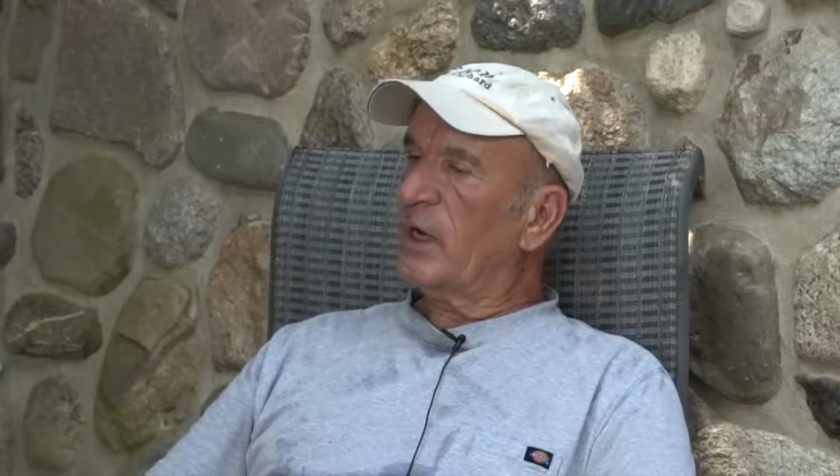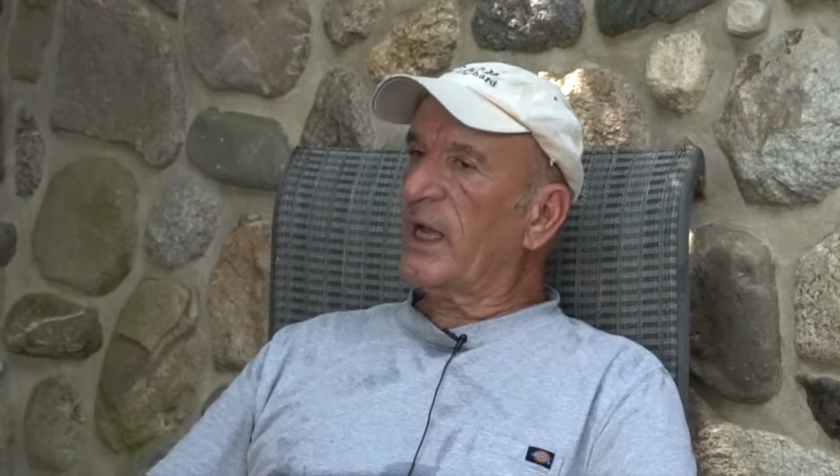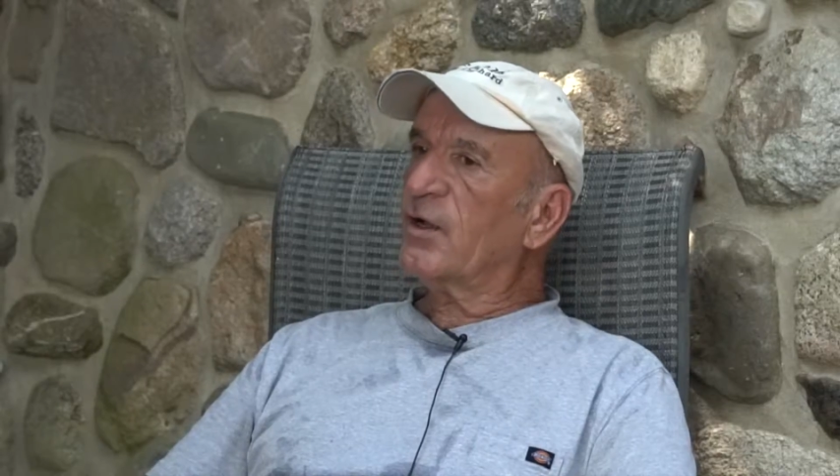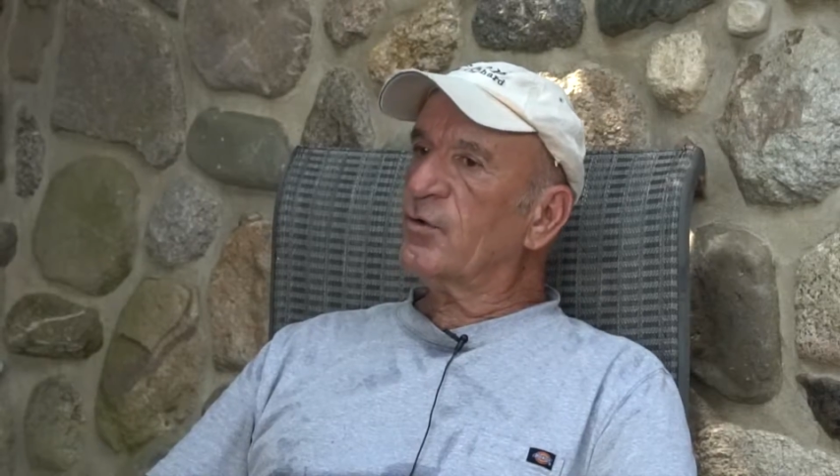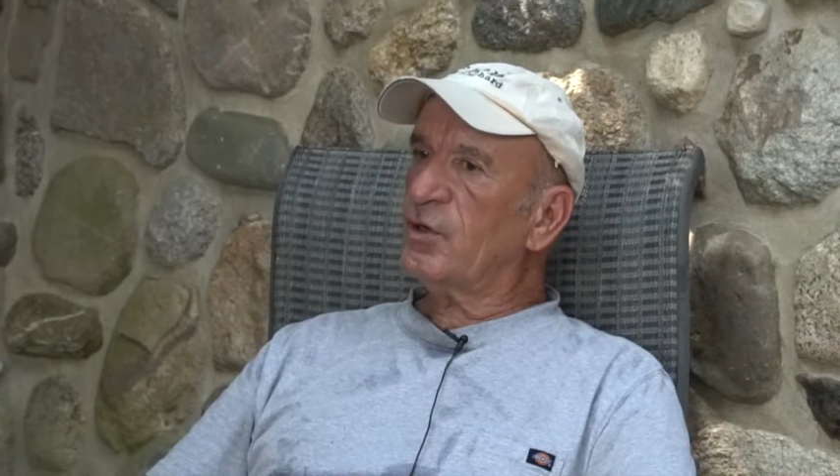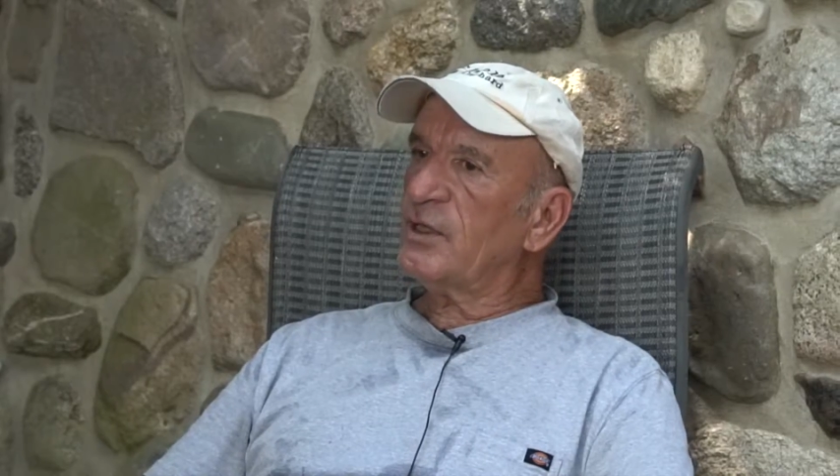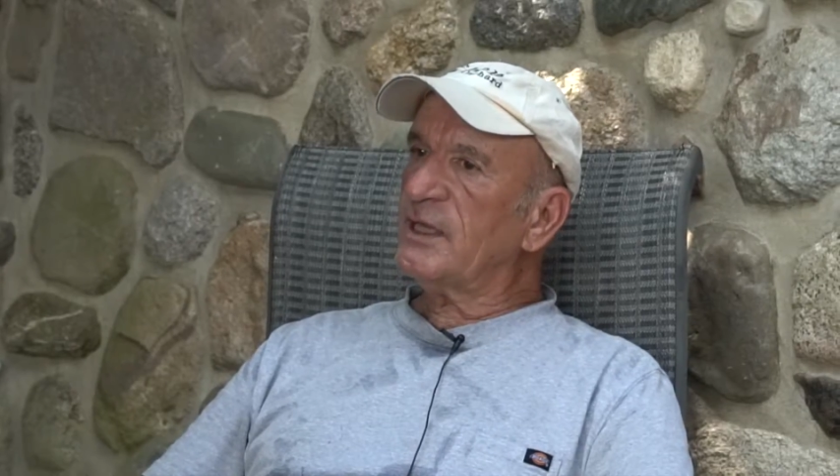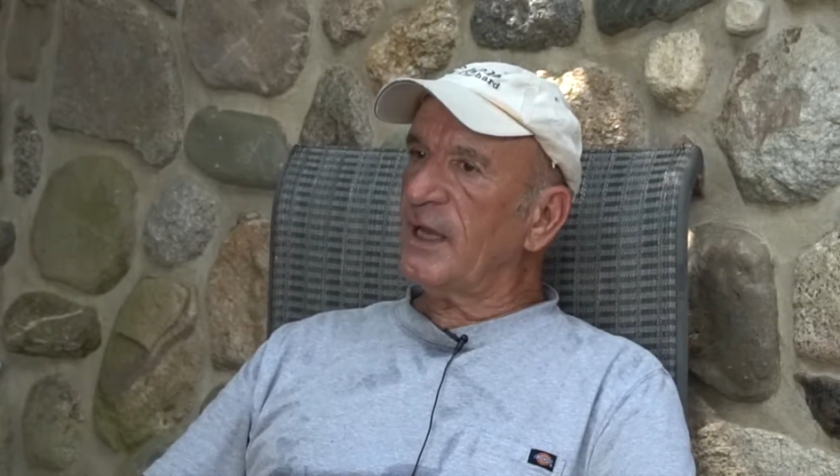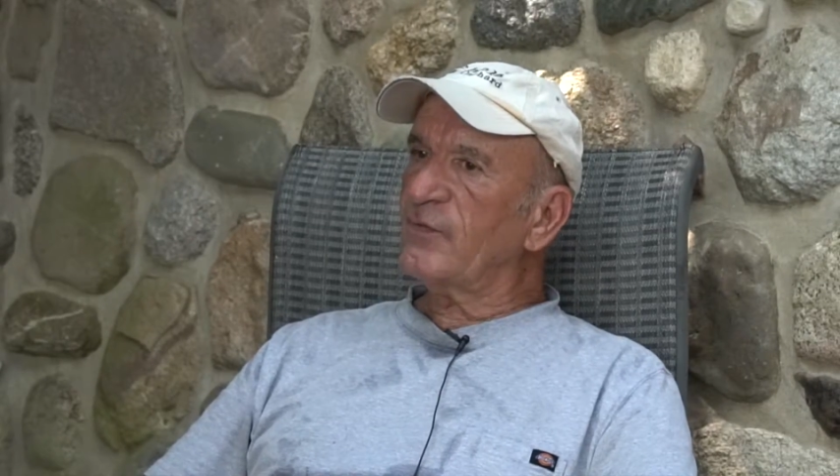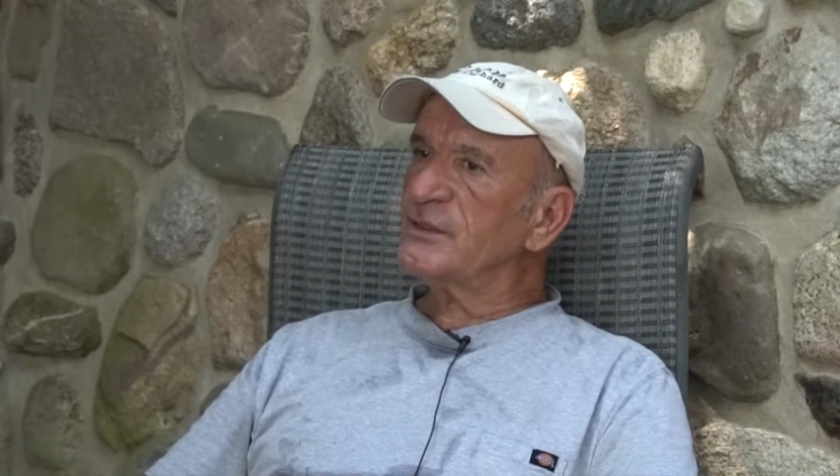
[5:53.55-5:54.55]
When I go to
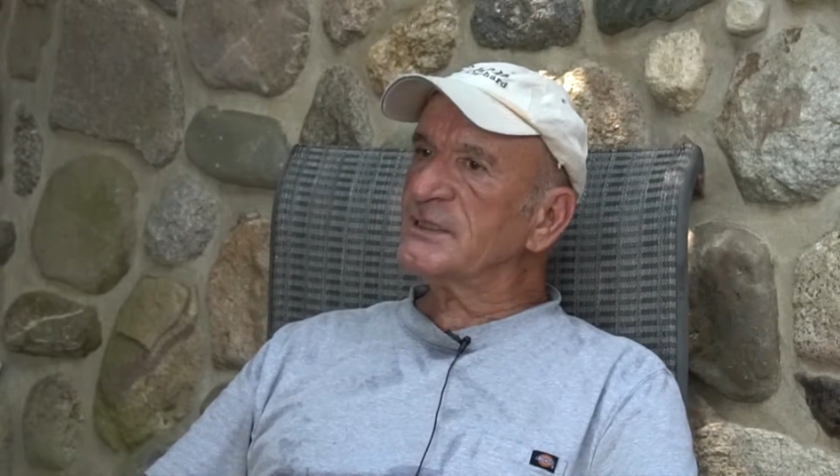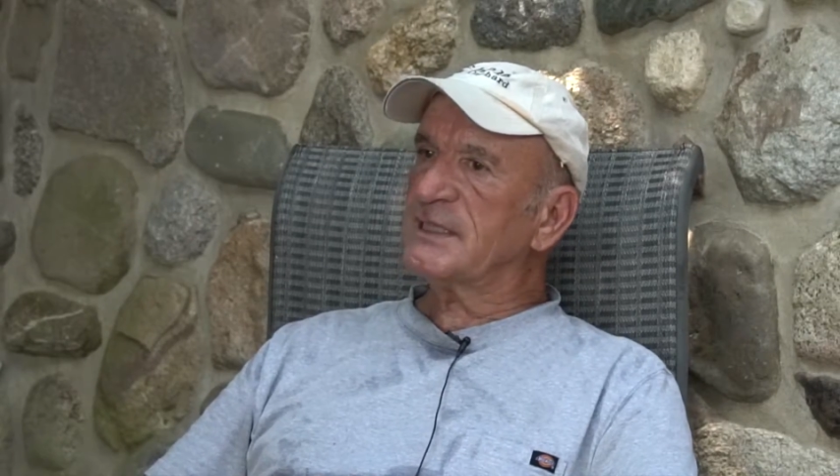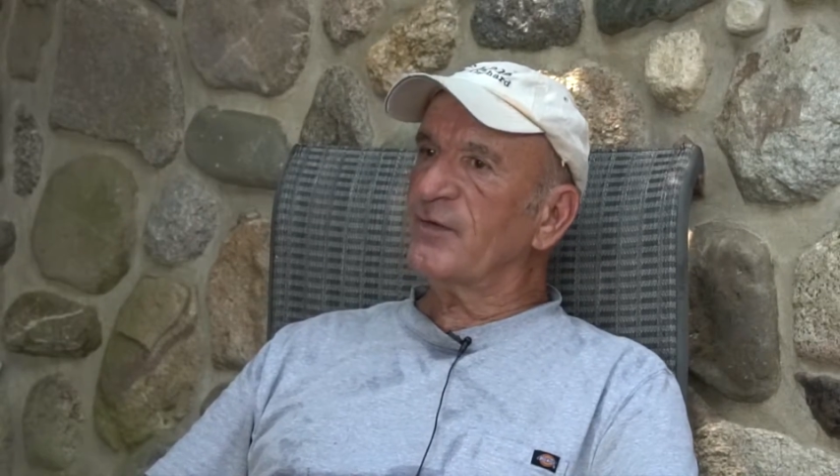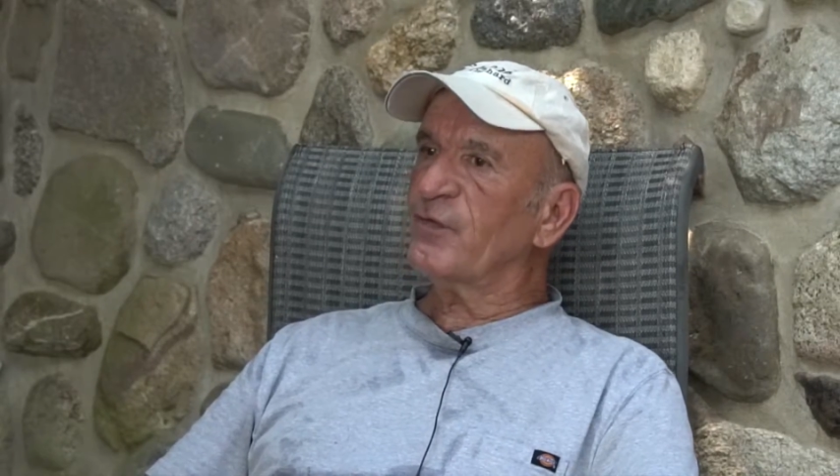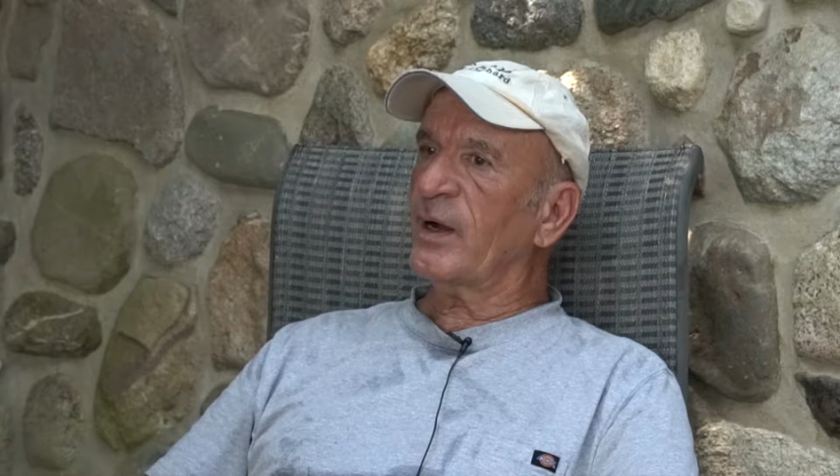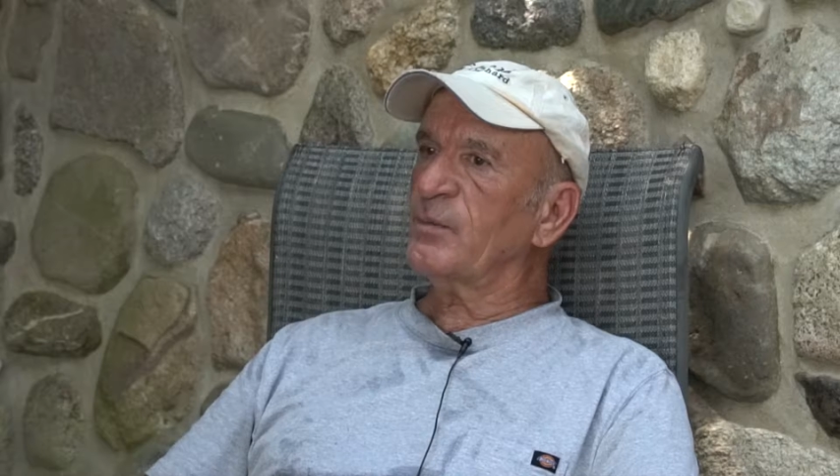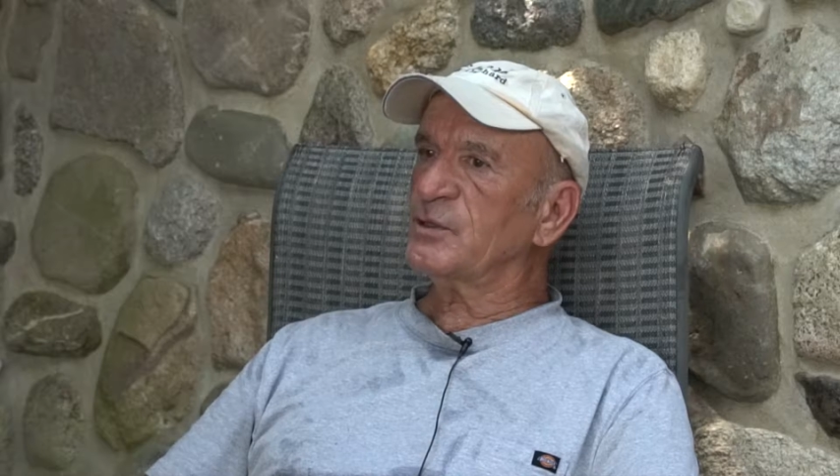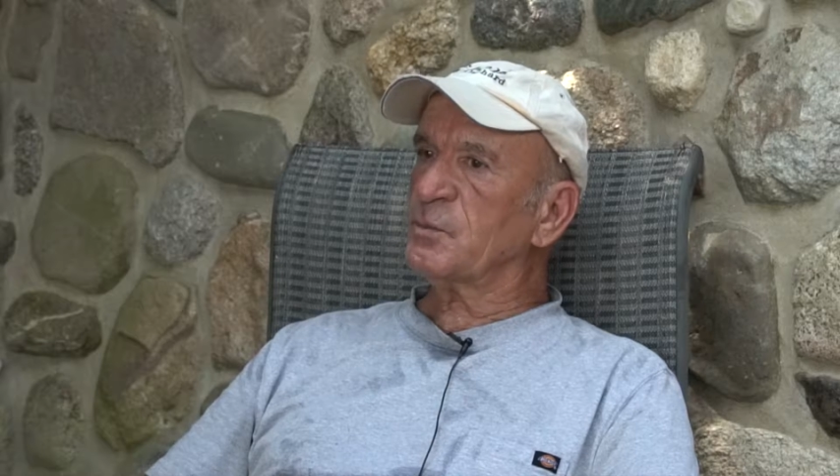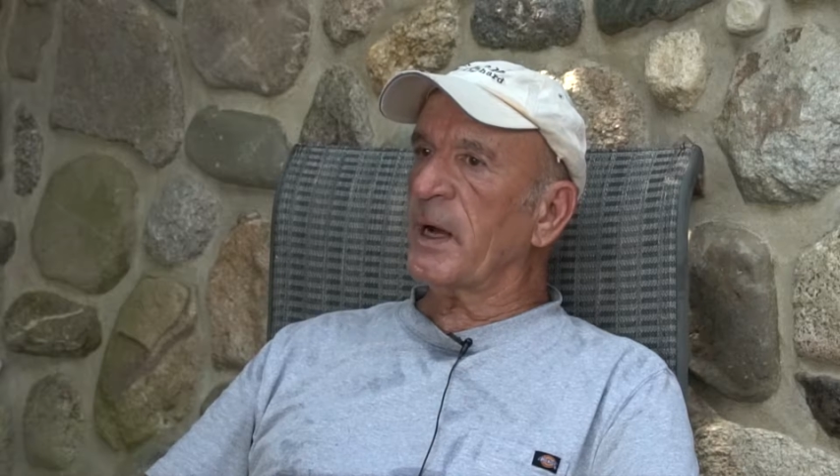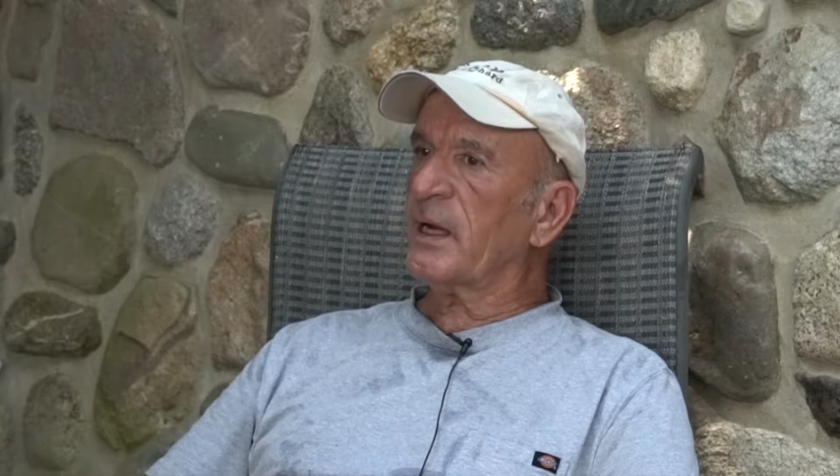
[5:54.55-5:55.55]
the Evanston
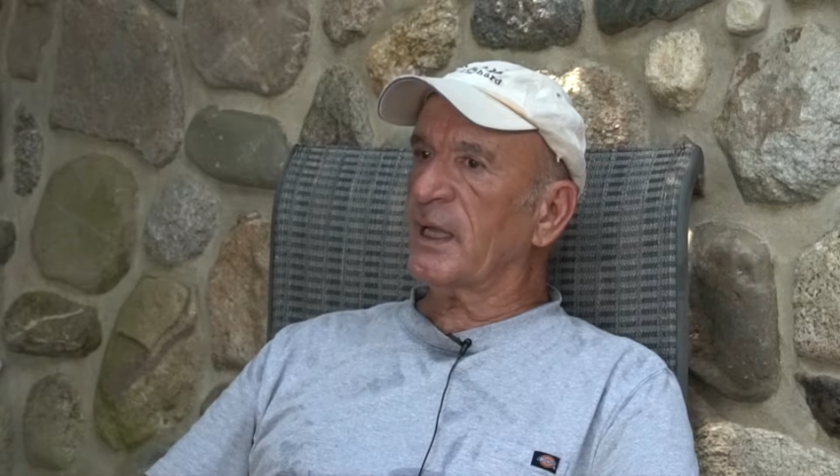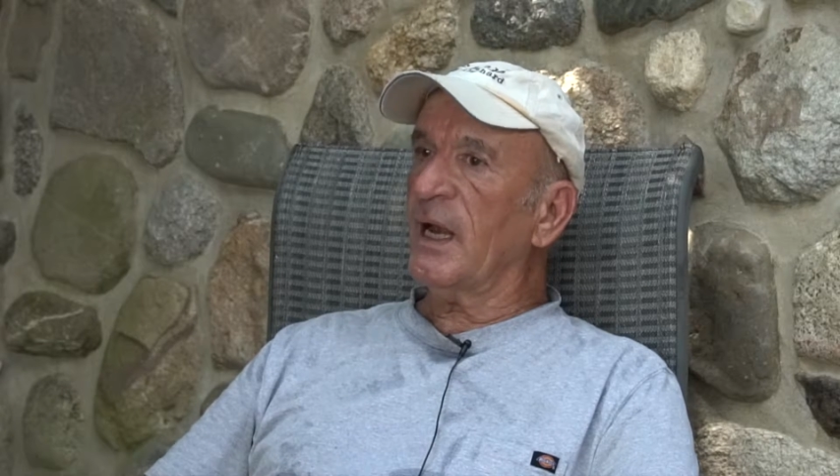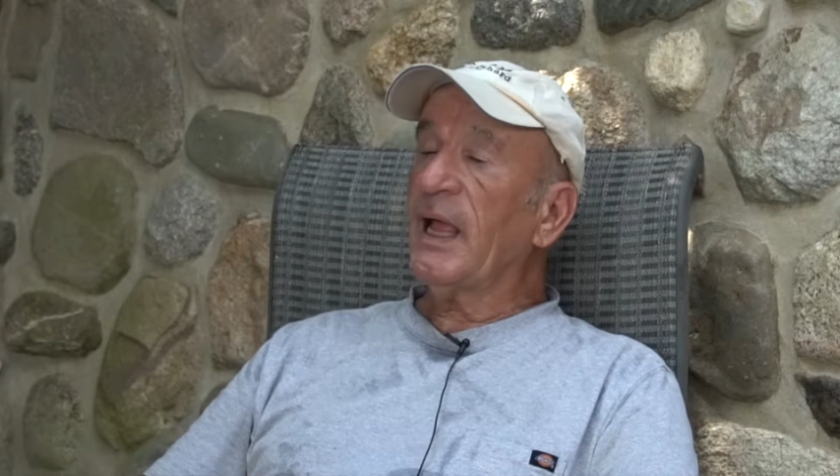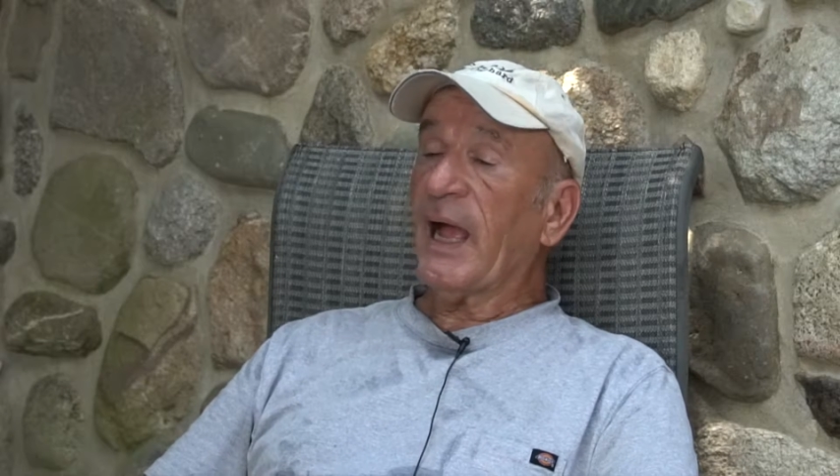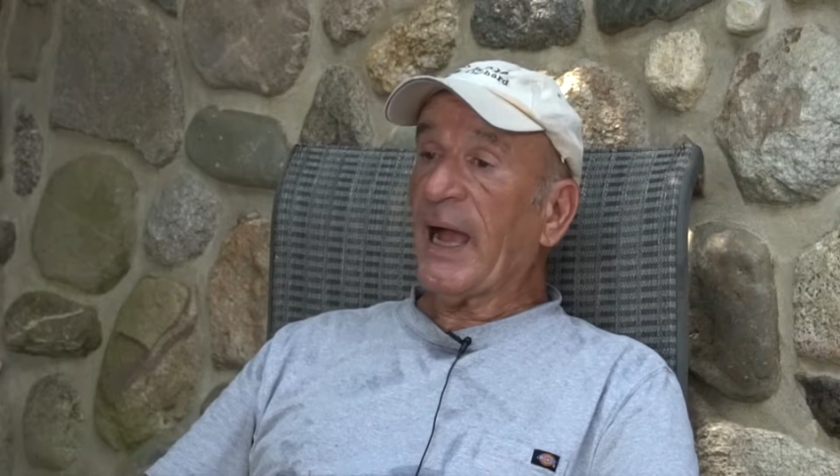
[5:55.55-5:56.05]
Farmers Market,